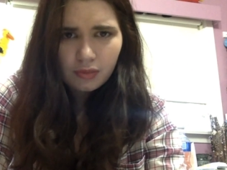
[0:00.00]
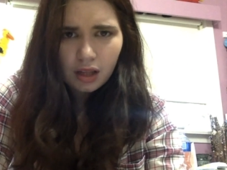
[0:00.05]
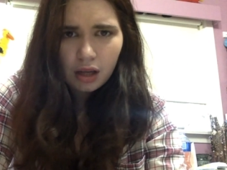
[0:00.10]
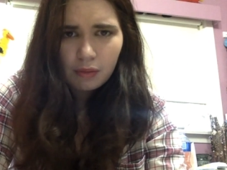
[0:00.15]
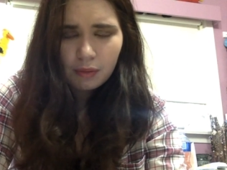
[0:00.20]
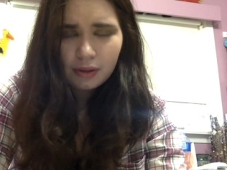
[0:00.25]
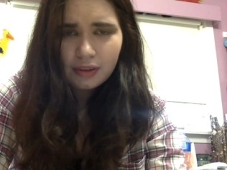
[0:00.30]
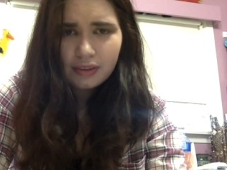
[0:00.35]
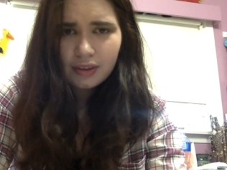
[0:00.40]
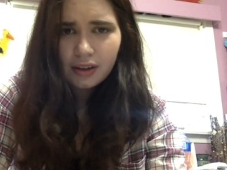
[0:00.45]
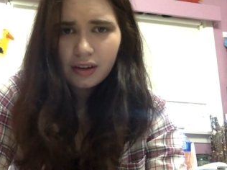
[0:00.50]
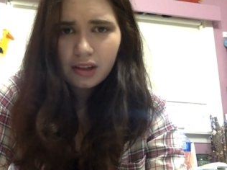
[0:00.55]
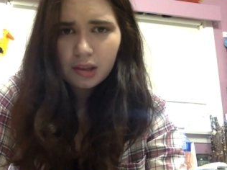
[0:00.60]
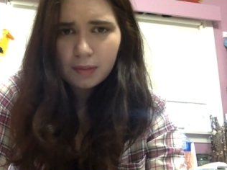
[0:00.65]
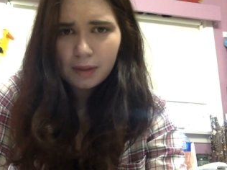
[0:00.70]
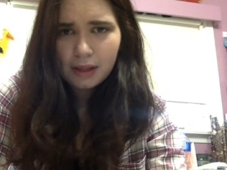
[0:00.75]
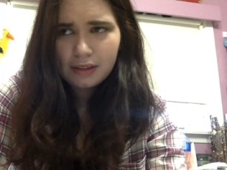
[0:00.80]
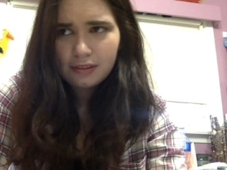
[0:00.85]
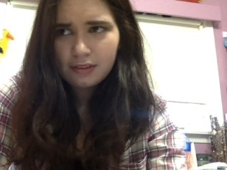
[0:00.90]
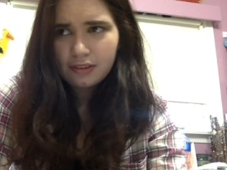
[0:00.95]
What side of the
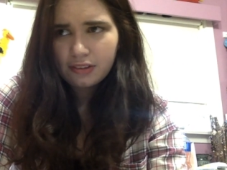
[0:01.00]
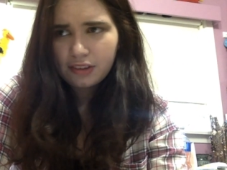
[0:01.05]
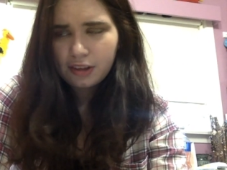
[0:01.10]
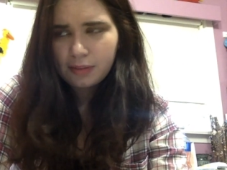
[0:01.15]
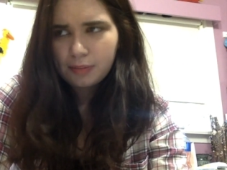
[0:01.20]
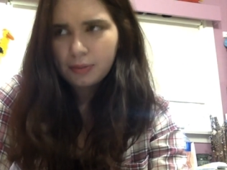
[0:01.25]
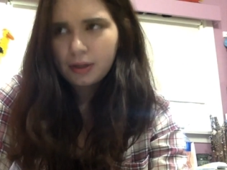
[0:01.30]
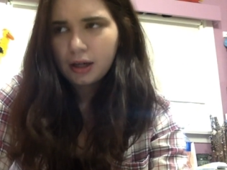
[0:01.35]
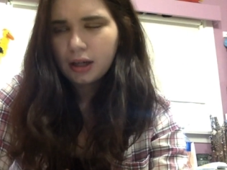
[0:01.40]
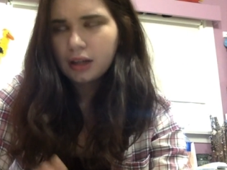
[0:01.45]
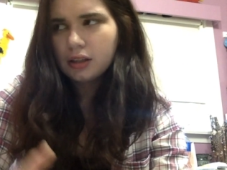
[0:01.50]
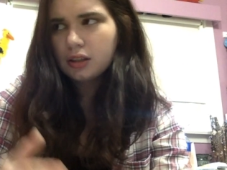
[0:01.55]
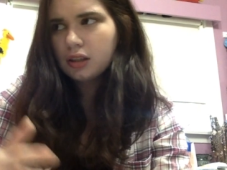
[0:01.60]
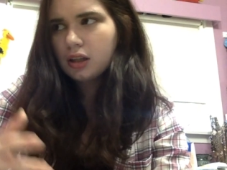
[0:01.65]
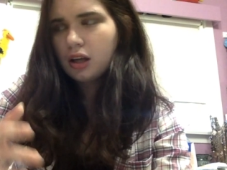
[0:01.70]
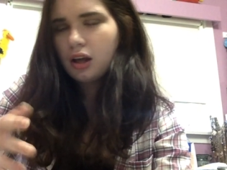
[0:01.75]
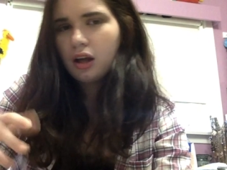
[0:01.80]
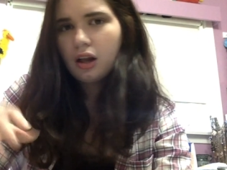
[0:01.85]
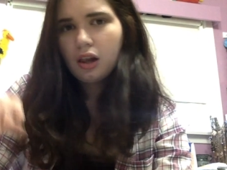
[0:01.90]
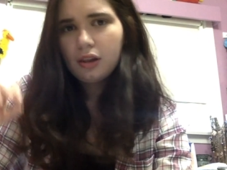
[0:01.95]
bed do you sleep on?
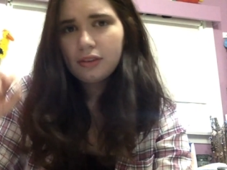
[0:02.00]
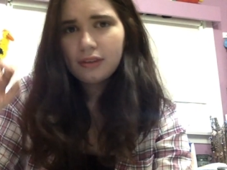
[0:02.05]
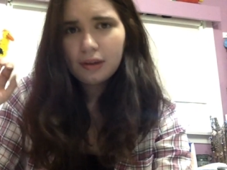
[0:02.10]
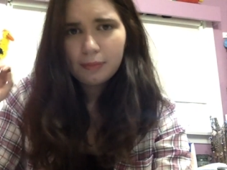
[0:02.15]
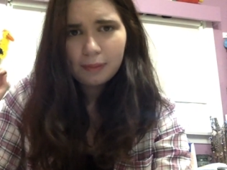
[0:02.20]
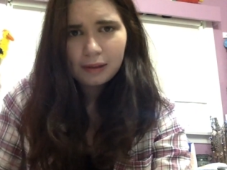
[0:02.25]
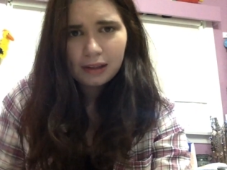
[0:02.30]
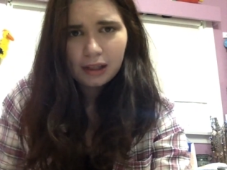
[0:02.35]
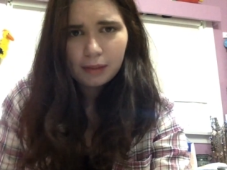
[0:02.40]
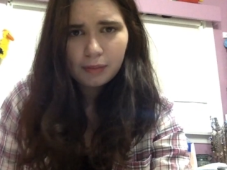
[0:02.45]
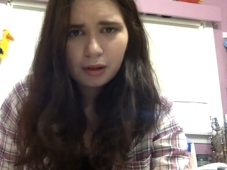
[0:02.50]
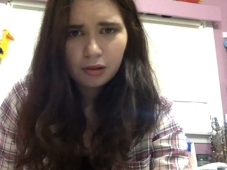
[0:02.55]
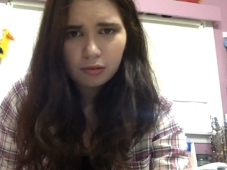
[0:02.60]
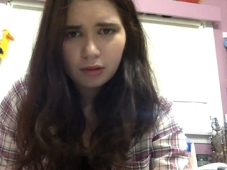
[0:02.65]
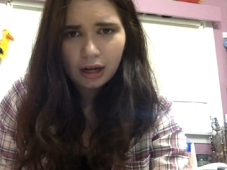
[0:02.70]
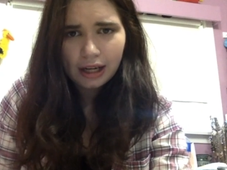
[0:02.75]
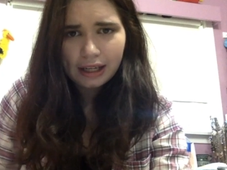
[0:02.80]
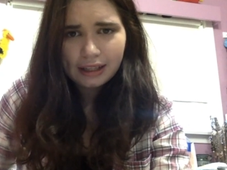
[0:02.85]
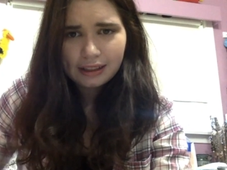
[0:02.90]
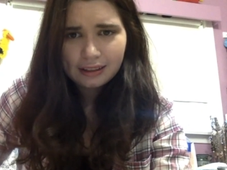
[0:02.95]
Typically my
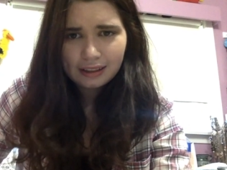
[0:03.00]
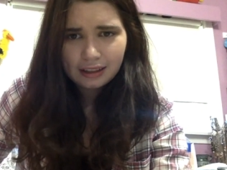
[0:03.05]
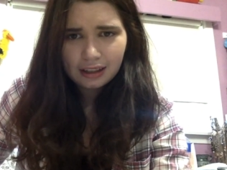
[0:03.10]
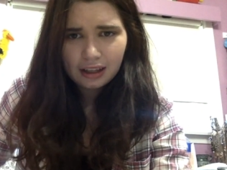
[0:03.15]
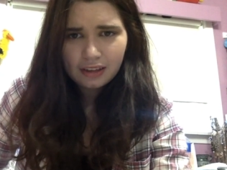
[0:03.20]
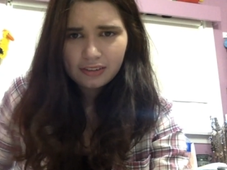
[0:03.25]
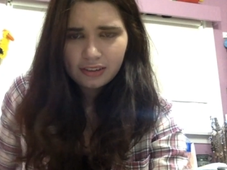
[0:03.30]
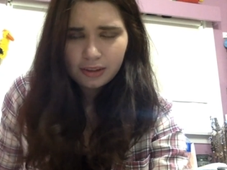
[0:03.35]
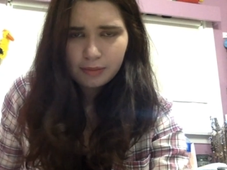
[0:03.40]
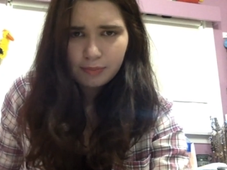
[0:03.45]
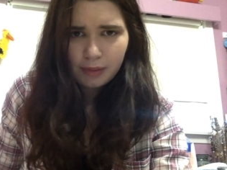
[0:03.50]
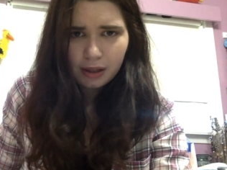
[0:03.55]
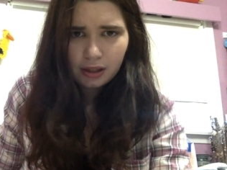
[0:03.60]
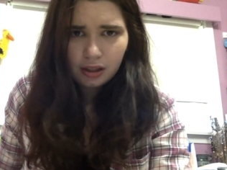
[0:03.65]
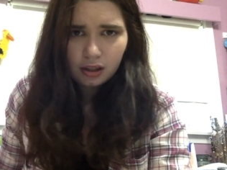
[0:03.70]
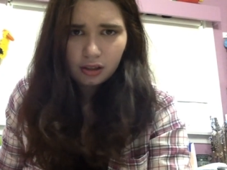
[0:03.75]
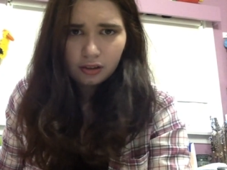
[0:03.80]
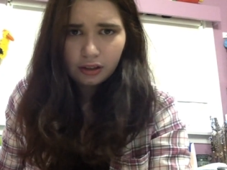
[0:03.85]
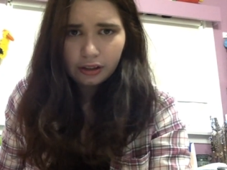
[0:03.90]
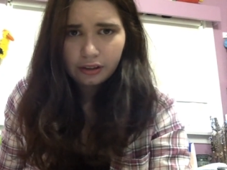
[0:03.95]
right. Like, I sleep
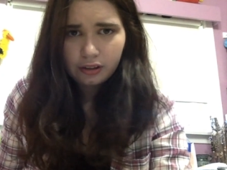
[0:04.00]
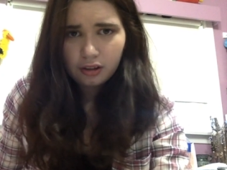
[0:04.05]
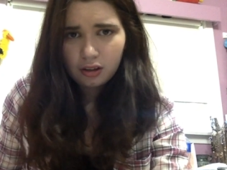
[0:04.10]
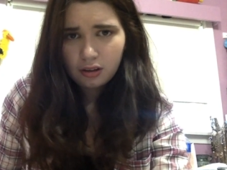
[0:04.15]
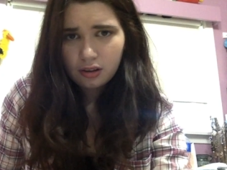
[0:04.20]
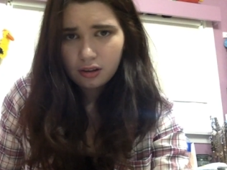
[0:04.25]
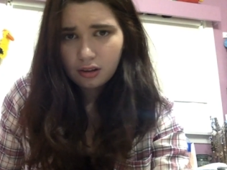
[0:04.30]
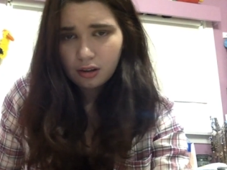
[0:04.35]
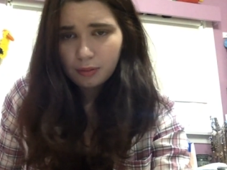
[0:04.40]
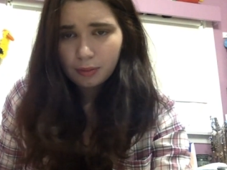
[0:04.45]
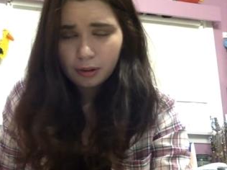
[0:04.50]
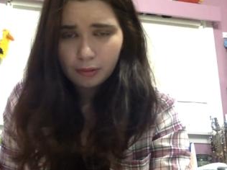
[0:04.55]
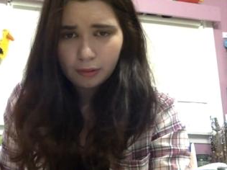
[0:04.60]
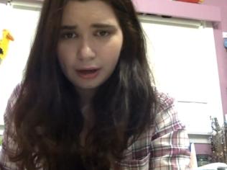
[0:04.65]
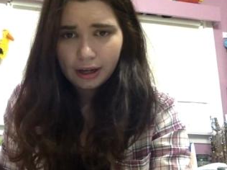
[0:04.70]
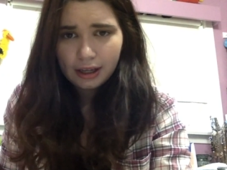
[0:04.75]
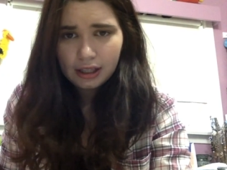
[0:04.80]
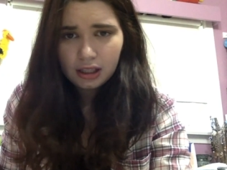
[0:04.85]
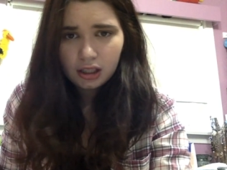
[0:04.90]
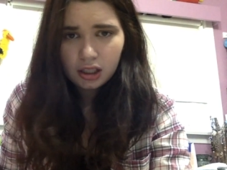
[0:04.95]
better like on my
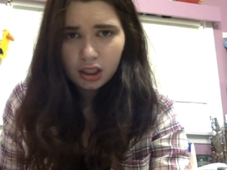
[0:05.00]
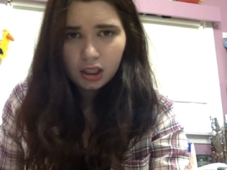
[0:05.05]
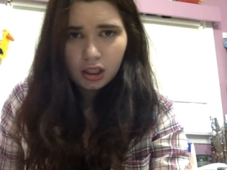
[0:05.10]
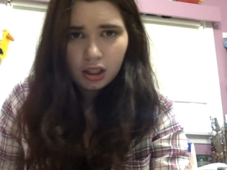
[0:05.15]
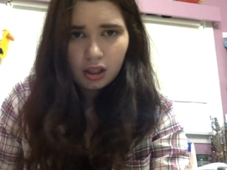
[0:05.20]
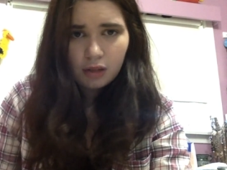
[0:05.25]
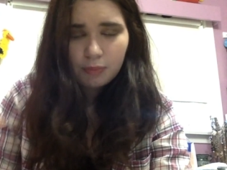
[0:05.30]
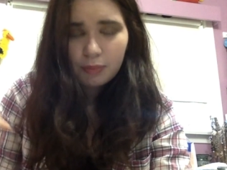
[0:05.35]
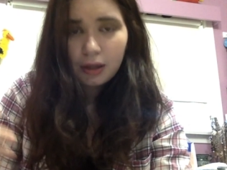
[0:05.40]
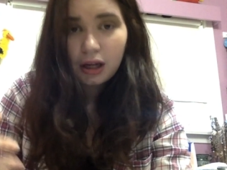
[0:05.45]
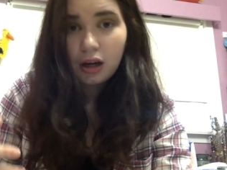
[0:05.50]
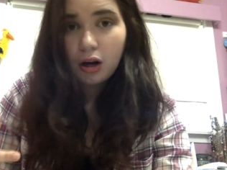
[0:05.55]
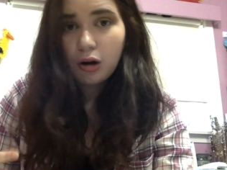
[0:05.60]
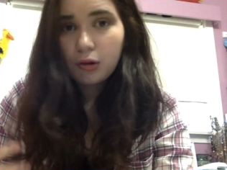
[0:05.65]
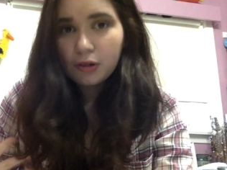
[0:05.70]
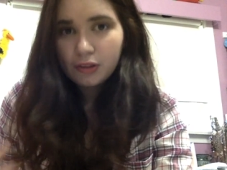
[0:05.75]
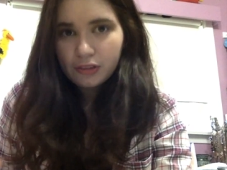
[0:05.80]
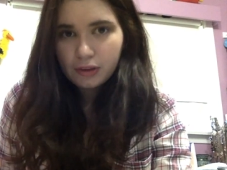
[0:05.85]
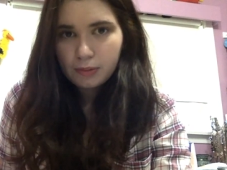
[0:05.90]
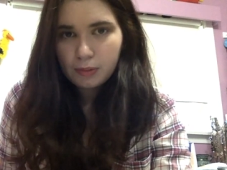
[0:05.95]
right, but I
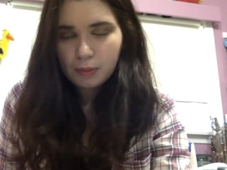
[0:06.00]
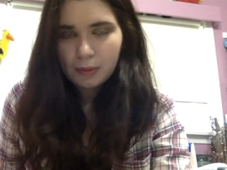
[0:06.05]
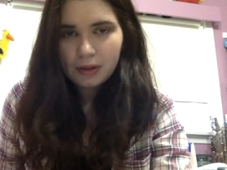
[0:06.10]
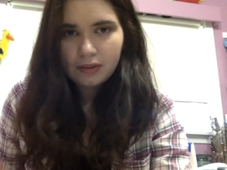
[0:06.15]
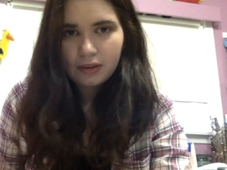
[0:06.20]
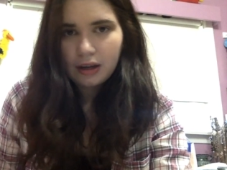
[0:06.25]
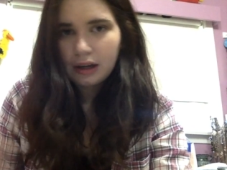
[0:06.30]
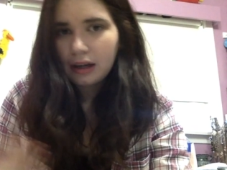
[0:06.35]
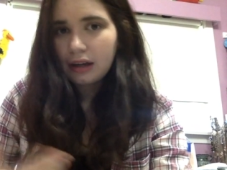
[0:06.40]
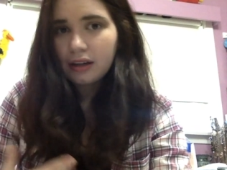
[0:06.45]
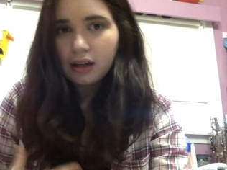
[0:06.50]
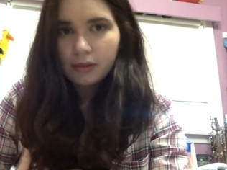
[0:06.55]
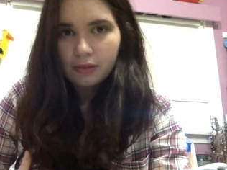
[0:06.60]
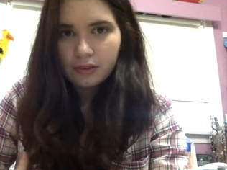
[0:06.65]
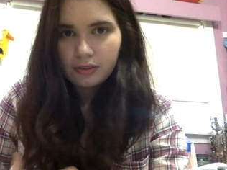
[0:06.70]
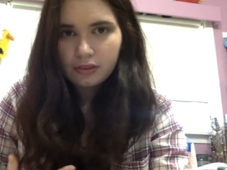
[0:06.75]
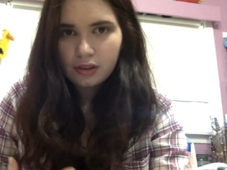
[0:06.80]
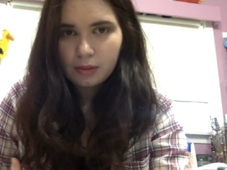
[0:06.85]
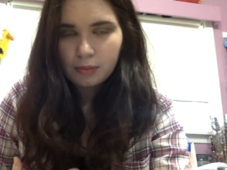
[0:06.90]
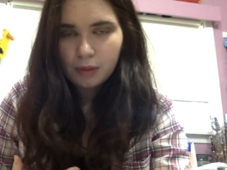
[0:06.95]
always sleep on my side. I never
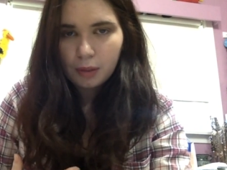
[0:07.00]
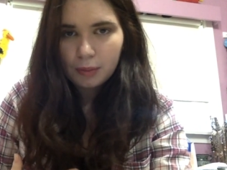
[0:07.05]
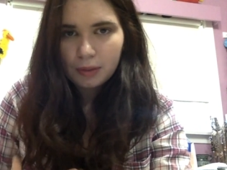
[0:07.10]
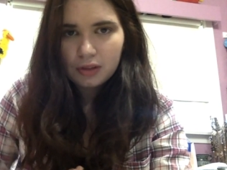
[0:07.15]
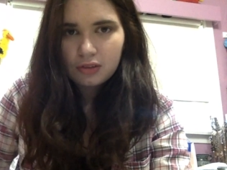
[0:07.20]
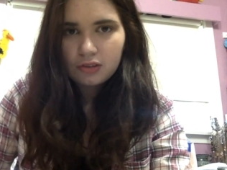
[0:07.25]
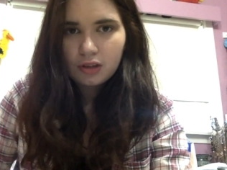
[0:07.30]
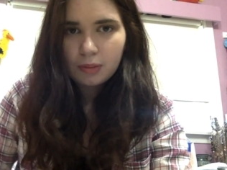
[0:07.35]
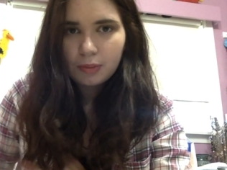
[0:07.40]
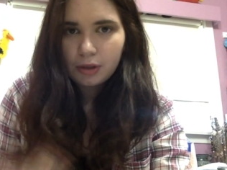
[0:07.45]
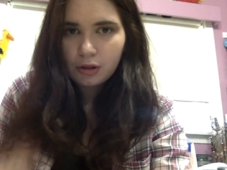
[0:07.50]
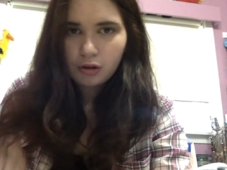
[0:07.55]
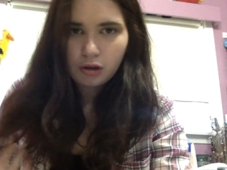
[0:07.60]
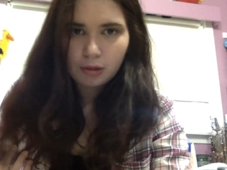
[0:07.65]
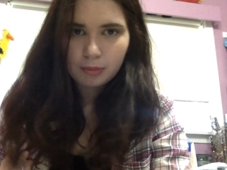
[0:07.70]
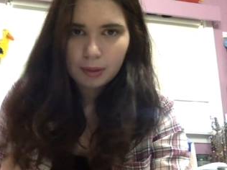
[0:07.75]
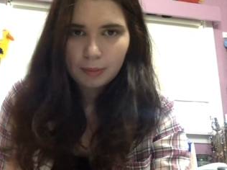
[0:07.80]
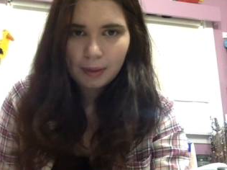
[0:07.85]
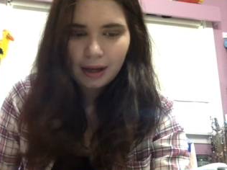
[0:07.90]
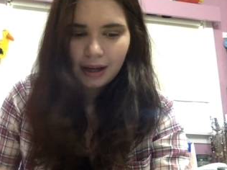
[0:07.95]
sleep on my stomach or
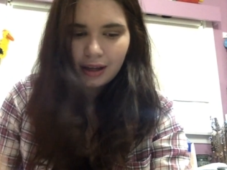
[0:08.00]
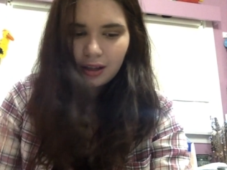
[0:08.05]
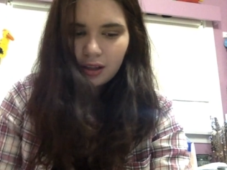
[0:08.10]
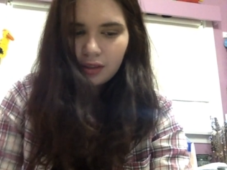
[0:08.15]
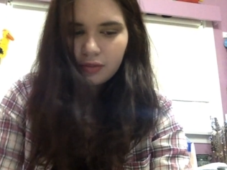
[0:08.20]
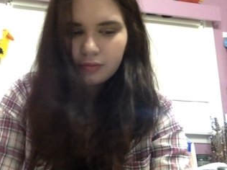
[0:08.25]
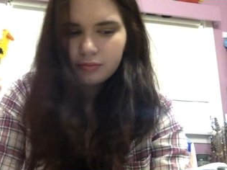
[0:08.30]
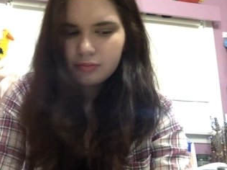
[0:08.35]
my back.